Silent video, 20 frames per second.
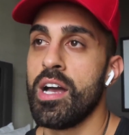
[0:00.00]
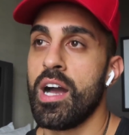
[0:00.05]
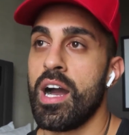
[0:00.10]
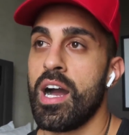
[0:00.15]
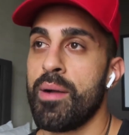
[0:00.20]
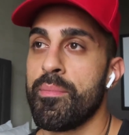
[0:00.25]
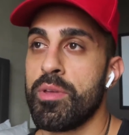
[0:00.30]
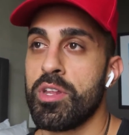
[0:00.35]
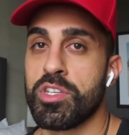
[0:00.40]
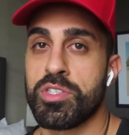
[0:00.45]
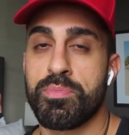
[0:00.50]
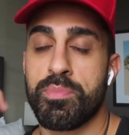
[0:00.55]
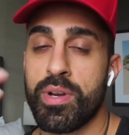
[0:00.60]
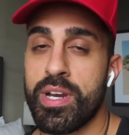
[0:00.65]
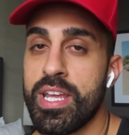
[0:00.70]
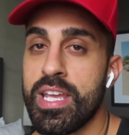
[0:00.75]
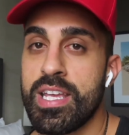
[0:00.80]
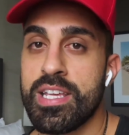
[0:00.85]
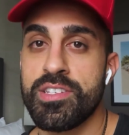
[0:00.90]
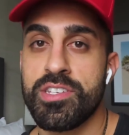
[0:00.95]
You know, it's
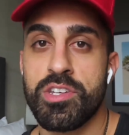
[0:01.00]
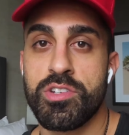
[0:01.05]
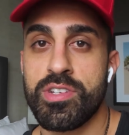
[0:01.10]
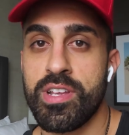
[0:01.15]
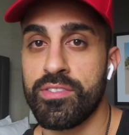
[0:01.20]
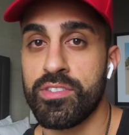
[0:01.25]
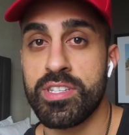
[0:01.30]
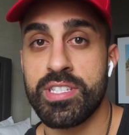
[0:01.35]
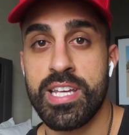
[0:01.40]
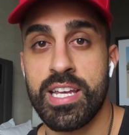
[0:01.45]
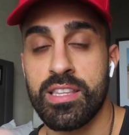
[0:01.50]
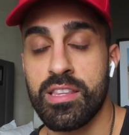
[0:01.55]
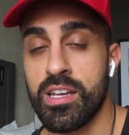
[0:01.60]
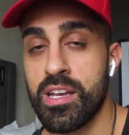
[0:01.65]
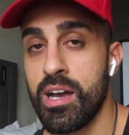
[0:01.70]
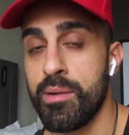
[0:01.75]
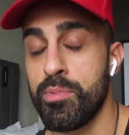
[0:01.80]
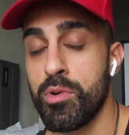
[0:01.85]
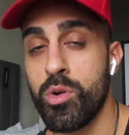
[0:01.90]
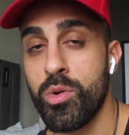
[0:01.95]
pretty easy. You just have to take the
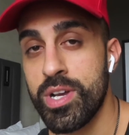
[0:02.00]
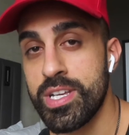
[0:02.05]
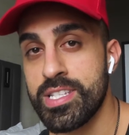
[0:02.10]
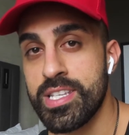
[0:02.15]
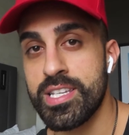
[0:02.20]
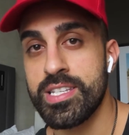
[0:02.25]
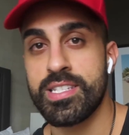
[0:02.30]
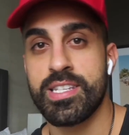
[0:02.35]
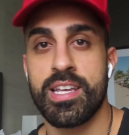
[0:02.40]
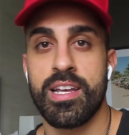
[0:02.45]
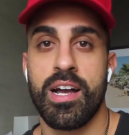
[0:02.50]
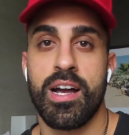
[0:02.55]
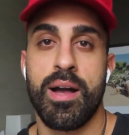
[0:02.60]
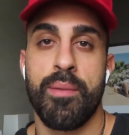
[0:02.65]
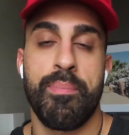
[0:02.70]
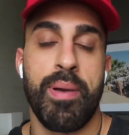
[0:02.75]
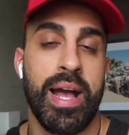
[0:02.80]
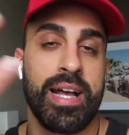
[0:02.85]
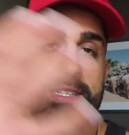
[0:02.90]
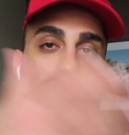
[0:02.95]
couple quizzes,
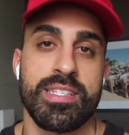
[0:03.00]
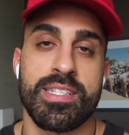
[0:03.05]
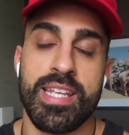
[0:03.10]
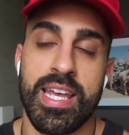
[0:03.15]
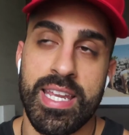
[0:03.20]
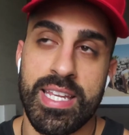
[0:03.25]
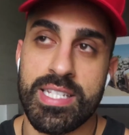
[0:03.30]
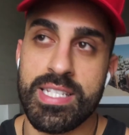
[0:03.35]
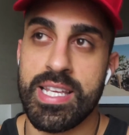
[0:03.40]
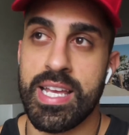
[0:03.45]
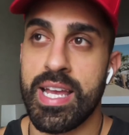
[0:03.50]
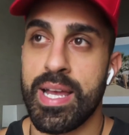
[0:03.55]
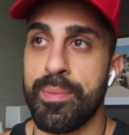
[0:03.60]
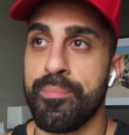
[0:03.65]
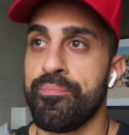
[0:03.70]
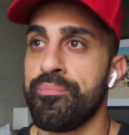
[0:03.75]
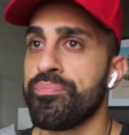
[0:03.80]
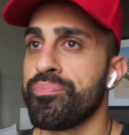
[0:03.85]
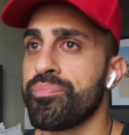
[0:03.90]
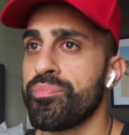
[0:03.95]
pass a state
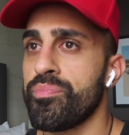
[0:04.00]
exam.